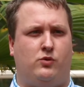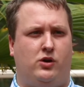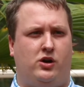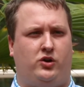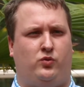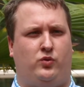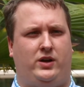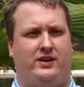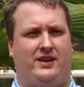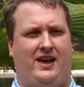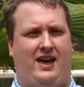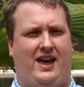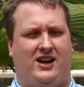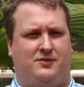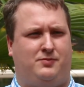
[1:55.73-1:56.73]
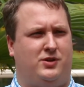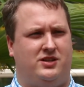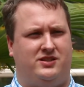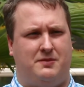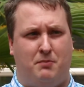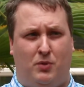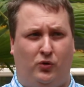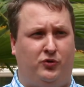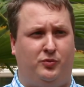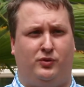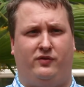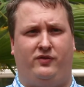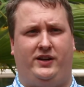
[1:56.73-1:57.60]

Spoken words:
worked with experts in multiple